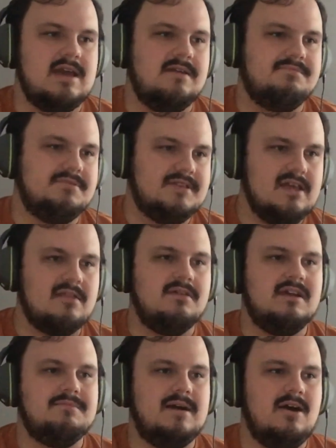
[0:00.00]

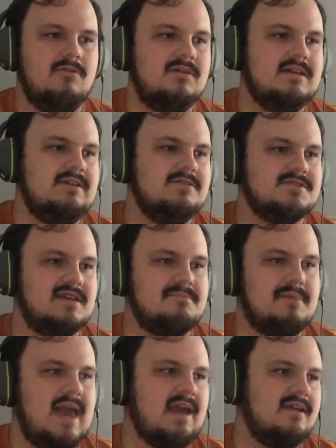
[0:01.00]
particularly about when he was like
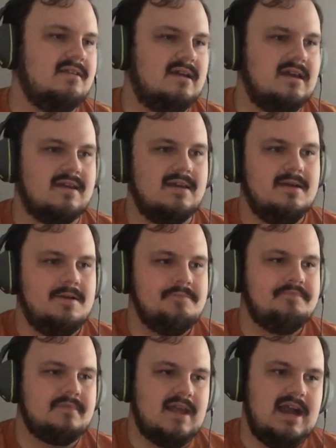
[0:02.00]
back in like
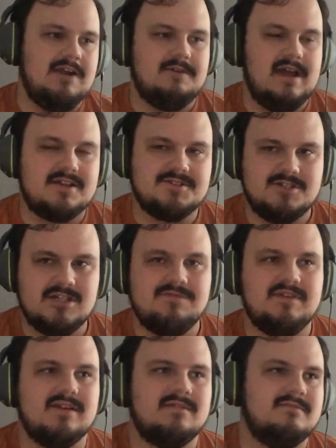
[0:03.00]
Iraq
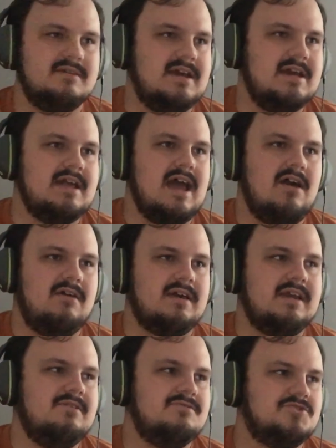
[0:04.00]
serving, and how like
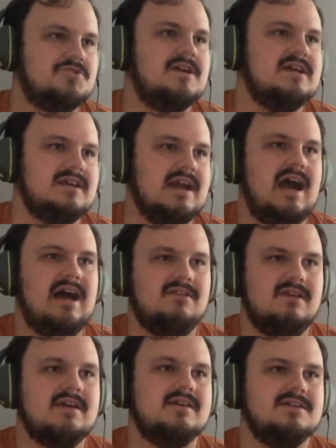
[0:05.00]
he would treat it kind of
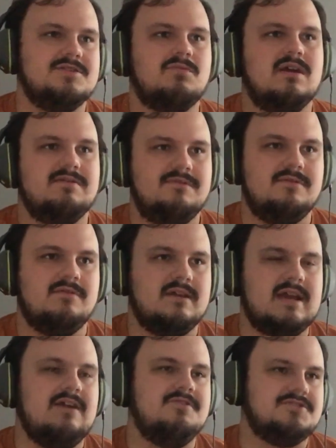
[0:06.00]
like his waifu, and
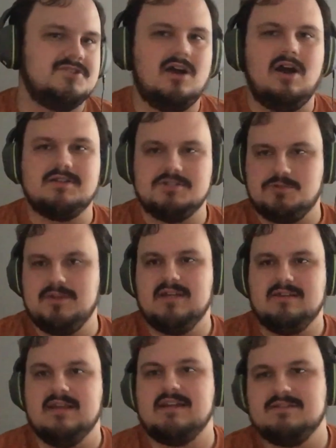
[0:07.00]
like how he was taught to treat
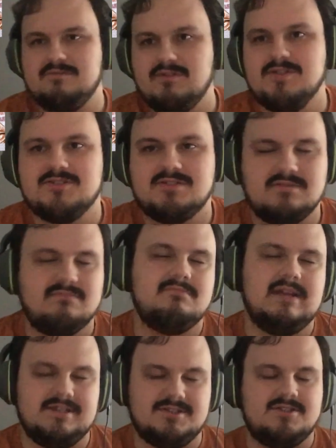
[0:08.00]
it like it was
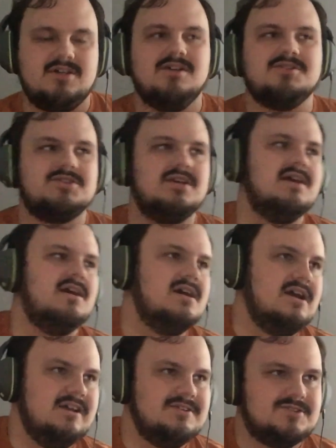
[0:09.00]
as such.
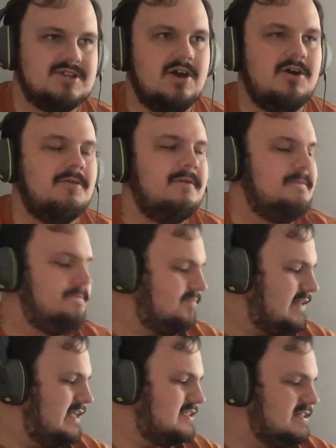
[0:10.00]
So
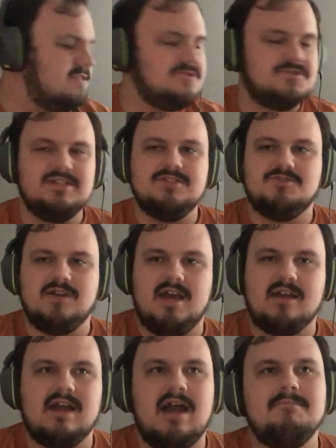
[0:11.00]
it's an interesting
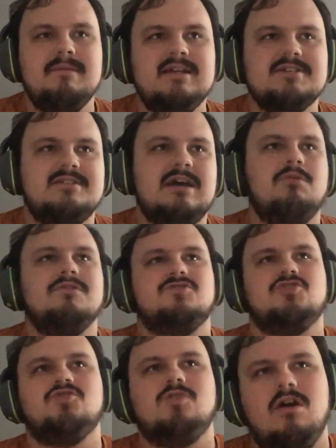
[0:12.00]
track. I mean, it's not one of
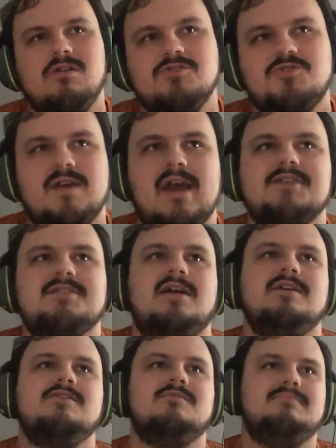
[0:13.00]
the stronger tracks
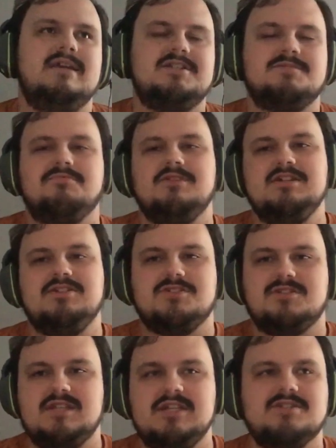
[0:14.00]
on here. The beat's pretty
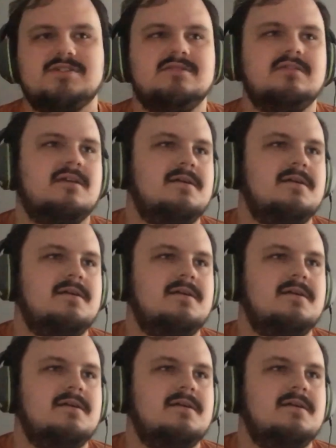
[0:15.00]
just decent.